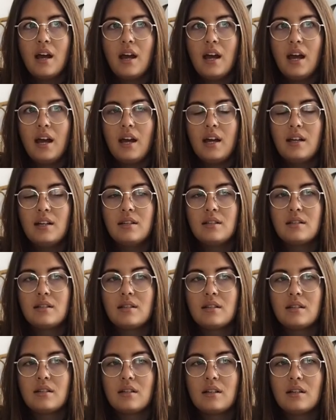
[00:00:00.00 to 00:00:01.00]
And
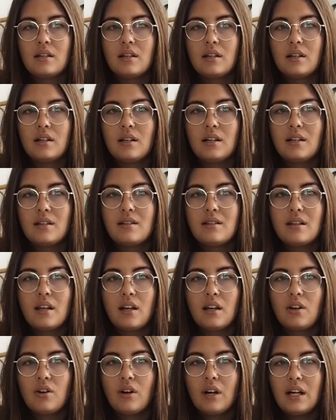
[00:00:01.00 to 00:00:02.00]
it's
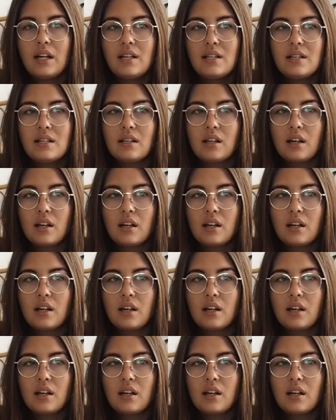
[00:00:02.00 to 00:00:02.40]
like crazy,